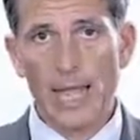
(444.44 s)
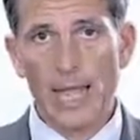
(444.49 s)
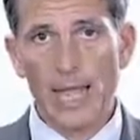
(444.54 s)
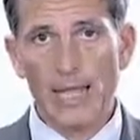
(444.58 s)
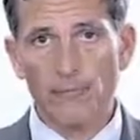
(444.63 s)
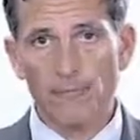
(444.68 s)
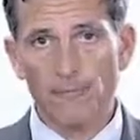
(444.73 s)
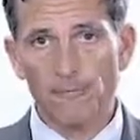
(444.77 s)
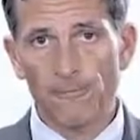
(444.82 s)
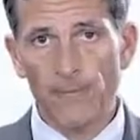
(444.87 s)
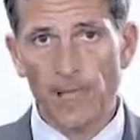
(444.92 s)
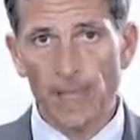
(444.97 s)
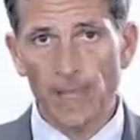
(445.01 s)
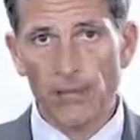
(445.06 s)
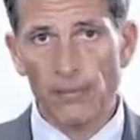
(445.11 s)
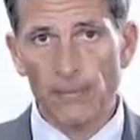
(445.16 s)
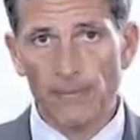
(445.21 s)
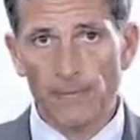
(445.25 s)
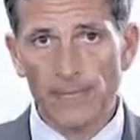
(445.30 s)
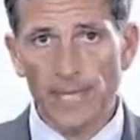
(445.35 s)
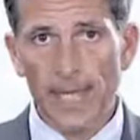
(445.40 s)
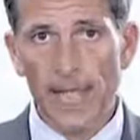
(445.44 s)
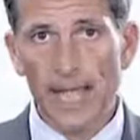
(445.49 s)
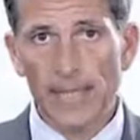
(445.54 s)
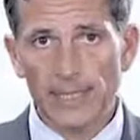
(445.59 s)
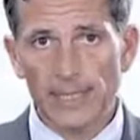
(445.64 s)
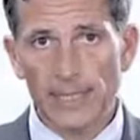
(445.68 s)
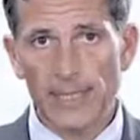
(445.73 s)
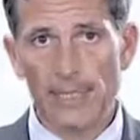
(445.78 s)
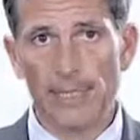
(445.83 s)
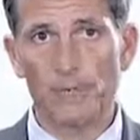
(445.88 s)
at the value of the
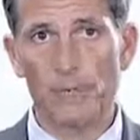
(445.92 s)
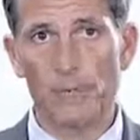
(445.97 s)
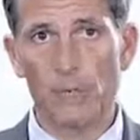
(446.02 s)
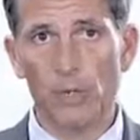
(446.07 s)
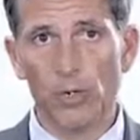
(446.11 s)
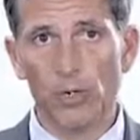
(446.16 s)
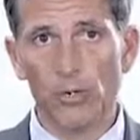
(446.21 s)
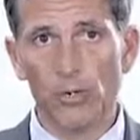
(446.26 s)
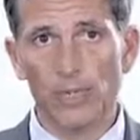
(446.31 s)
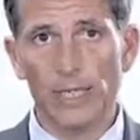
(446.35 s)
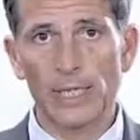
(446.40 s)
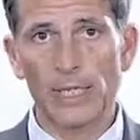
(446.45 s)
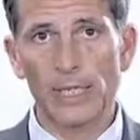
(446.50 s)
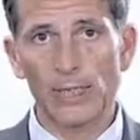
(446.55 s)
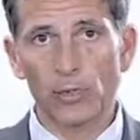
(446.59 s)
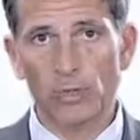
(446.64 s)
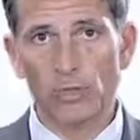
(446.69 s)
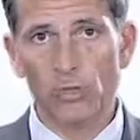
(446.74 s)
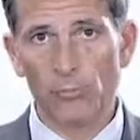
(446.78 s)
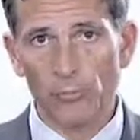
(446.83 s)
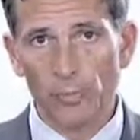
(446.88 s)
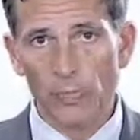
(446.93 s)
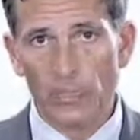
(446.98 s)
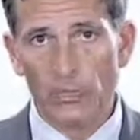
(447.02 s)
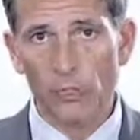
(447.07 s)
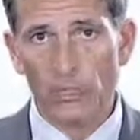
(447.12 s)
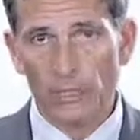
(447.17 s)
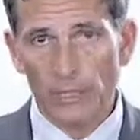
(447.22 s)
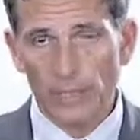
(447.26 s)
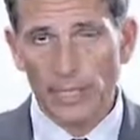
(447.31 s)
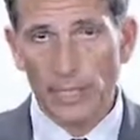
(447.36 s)
assets, but we're looking, or the
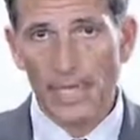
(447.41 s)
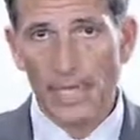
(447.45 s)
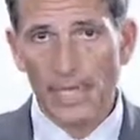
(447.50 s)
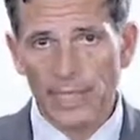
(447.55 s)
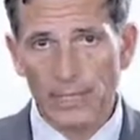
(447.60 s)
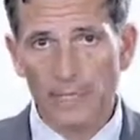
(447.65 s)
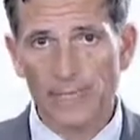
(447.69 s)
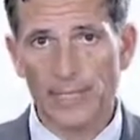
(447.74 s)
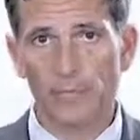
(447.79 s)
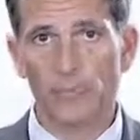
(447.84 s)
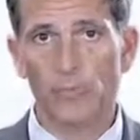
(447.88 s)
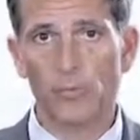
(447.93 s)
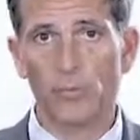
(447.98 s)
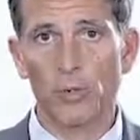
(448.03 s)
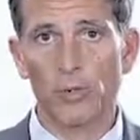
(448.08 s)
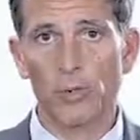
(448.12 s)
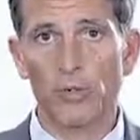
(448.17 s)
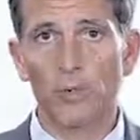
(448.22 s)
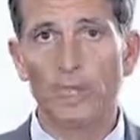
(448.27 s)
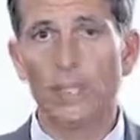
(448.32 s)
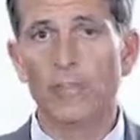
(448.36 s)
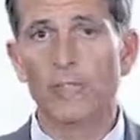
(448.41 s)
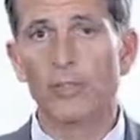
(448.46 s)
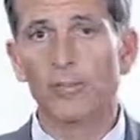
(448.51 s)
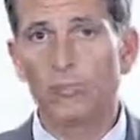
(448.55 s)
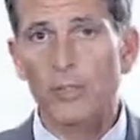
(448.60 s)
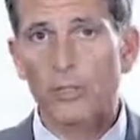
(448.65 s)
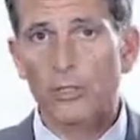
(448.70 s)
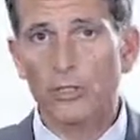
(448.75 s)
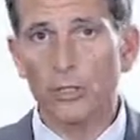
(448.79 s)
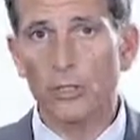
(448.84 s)
return on the assets, but we're looking at the
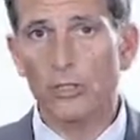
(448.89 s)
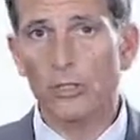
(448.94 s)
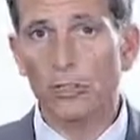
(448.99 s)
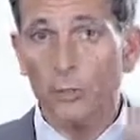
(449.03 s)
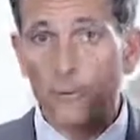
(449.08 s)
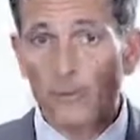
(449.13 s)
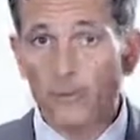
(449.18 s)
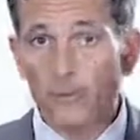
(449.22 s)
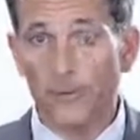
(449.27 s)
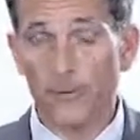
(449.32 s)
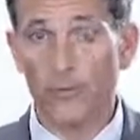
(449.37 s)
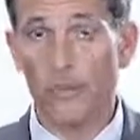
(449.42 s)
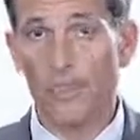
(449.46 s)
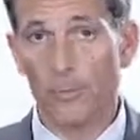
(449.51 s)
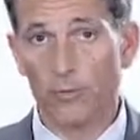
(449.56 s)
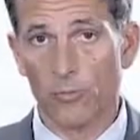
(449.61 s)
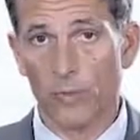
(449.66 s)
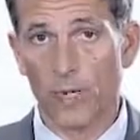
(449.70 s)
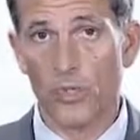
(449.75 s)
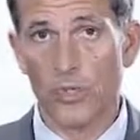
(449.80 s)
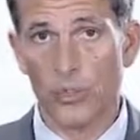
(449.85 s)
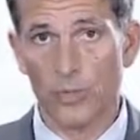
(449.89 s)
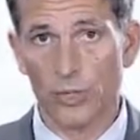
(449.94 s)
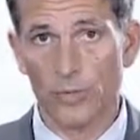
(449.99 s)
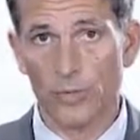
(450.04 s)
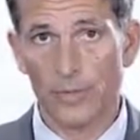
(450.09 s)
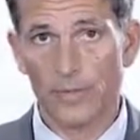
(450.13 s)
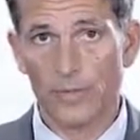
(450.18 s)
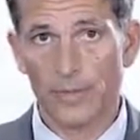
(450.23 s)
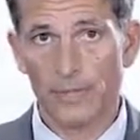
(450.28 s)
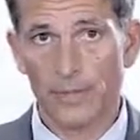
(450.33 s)
return on the funding ratio.